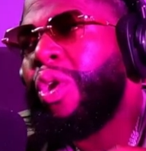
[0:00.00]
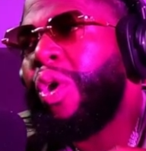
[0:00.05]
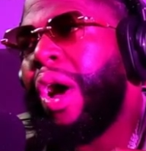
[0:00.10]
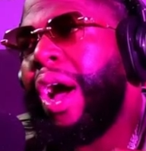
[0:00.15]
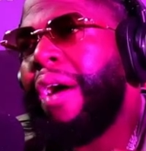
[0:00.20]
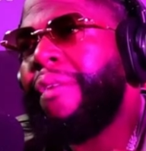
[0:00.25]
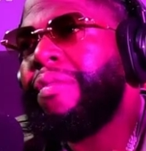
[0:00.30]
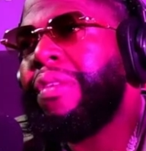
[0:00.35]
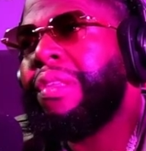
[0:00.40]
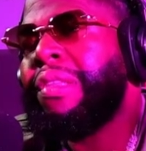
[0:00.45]

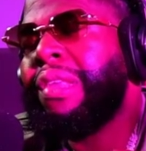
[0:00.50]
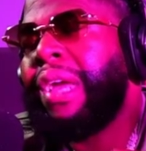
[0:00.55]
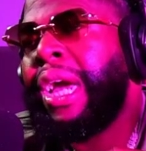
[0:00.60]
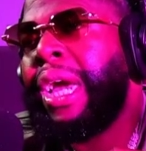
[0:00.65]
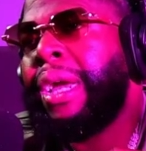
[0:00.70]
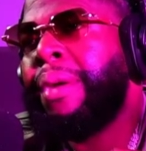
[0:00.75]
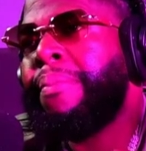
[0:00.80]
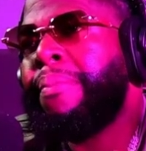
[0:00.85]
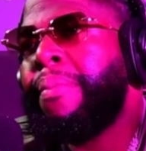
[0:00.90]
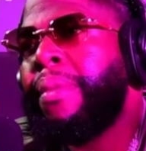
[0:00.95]
Yeah, right. So
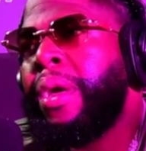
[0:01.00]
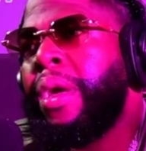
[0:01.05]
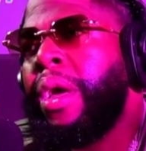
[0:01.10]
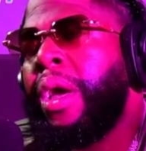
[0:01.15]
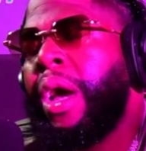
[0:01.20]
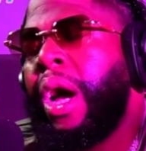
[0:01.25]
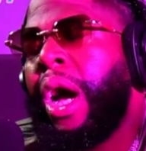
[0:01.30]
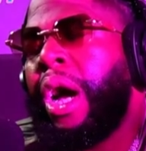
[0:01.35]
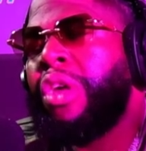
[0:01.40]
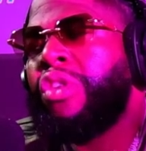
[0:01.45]
I don't have the
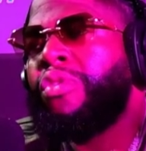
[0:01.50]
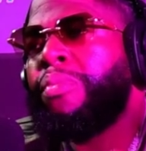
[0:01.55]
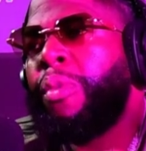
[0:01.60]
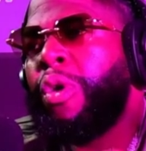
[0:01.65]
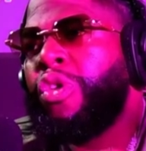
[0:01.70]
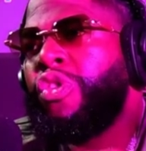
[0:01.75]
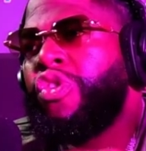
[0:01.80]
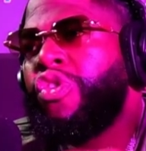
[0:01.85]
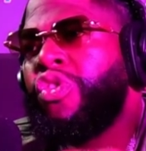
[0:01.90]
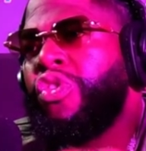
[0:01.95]
time
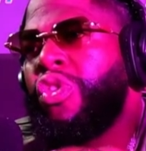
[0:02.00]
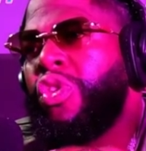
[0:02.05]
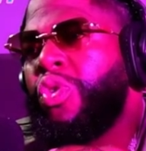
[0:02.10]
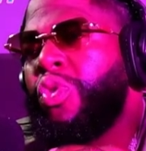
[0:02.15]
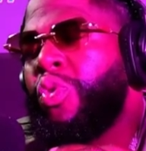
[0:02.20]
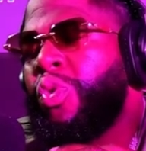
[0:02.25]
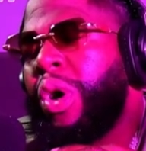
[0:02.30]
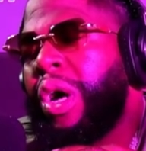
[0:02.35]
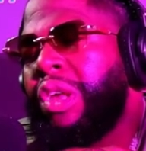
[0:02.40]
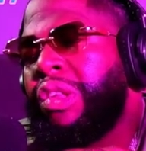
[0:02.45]

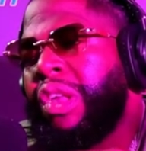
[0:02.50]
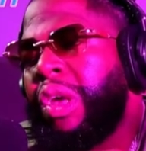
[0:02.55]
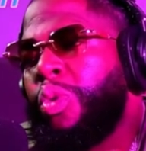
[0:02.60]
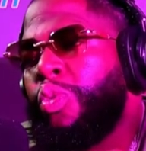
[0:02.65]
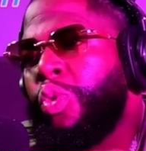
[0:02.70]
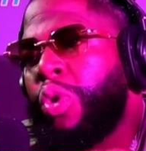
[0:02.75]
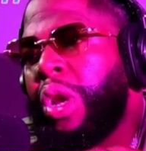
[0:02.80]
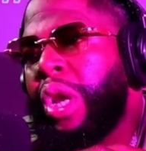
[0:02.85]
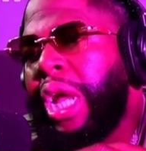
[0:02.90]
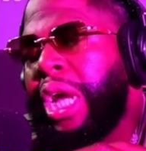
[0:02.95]
as
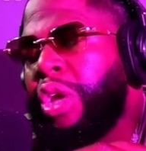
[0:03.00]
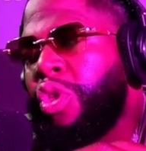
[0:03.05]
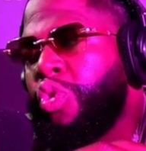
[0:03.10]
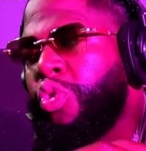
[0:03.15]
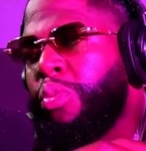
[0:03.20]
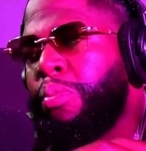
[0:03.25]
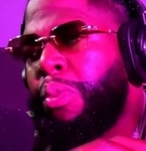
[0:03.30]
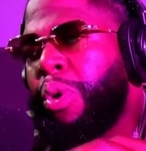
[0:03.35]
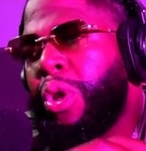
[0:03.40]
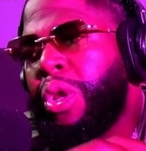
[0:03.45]
much, you know,
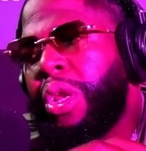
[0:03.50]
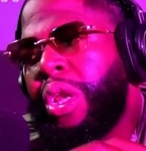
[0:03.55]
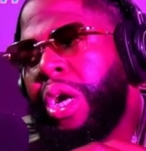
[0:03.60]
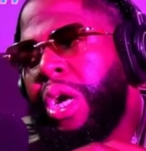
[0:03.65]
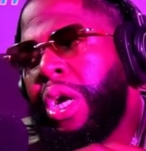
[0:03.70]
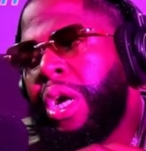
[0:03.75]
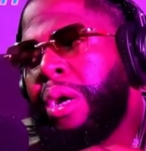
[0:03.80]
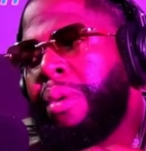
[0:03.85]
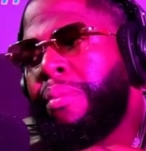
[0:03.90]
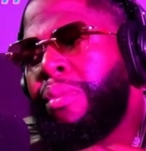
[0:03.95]
as I would
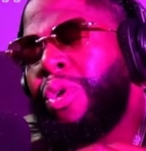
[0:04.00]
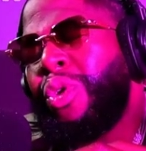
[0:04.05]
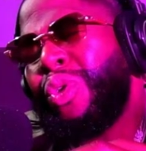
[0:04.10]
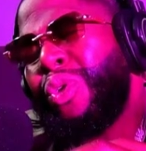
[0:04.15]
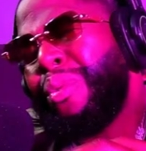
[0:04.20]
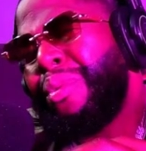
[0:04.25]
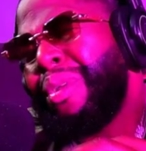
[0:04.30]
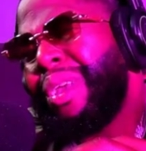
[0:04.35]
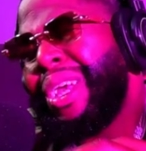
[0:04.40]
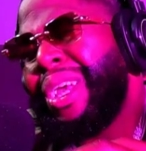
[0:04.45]
like to.
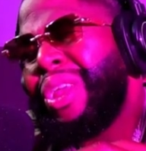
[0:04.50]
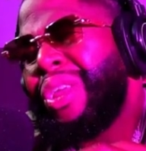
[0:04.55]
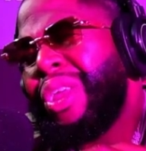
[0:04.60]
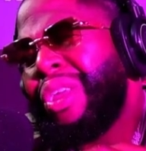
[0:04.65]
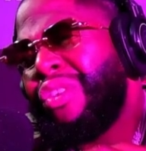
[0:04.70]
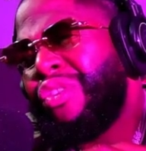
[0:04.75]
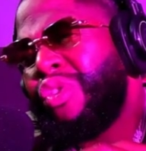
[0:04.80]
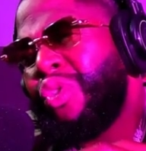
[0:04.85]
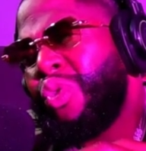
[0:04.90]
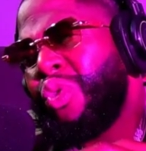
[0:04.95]
But
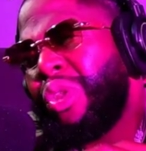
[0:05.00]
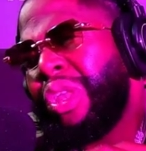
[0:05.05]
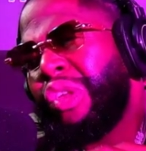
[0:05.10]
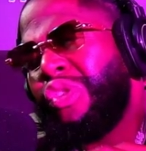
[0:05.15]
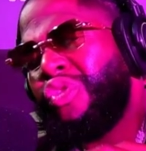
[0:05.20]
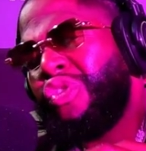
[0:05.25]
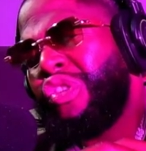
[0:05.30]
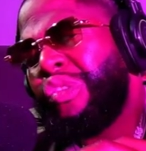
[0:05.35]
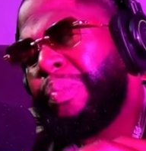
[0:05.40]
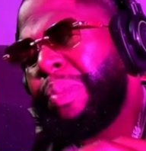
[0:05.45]
you know,
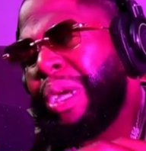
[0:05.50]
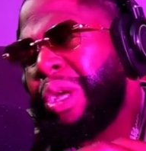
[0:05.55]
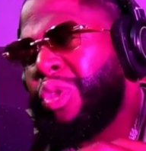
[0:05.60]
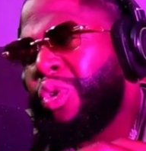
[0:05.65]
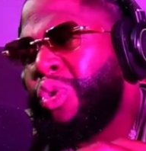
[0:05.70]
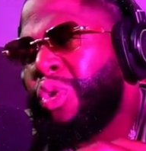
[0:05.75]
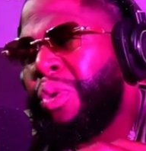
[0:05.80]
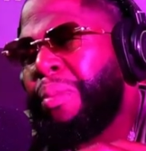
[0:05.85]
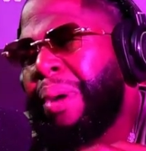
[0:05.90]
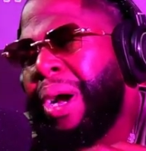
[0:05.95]
it's
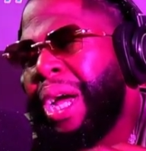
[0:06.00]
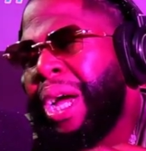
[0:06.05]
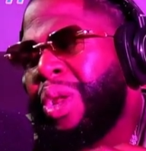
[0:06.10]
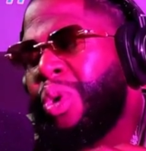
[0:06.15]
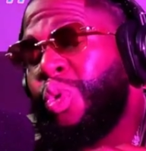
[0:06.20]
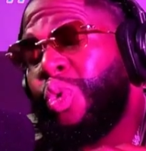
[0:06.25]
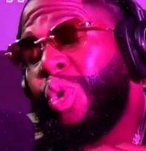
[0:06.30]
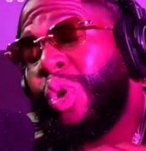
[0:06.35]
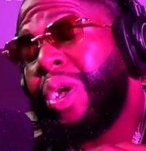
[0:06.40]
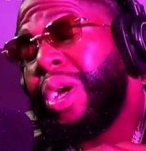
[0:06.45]
no
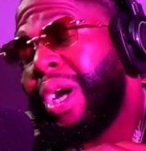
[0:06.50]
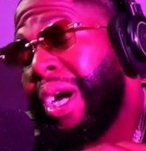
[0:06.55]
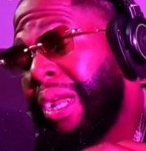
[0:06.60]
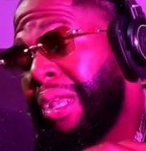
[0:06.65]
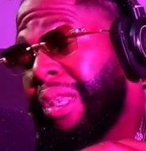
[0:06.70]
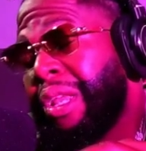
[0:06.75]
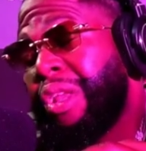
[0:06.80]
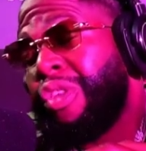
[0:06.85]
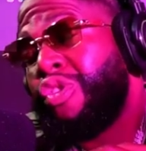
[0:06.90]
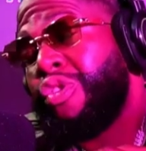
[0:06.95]
disrespect to
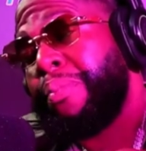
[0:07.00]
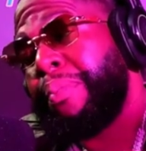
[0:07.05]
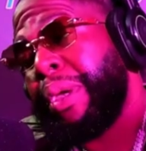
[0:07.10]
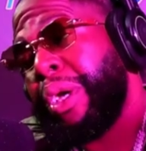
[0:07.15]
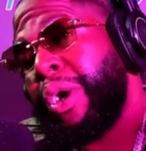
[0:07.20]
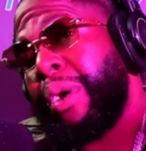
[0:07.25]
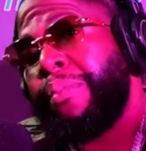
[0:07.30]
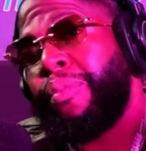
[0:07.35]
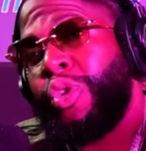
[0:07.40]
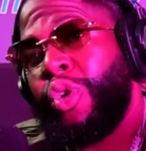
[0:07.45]
nobody who doing
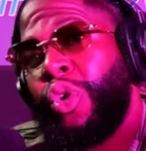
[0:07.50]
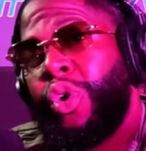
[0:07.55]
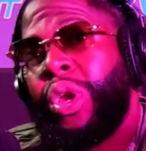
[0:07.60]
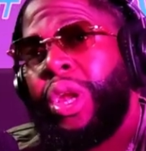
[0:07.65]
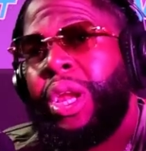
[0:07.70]
content.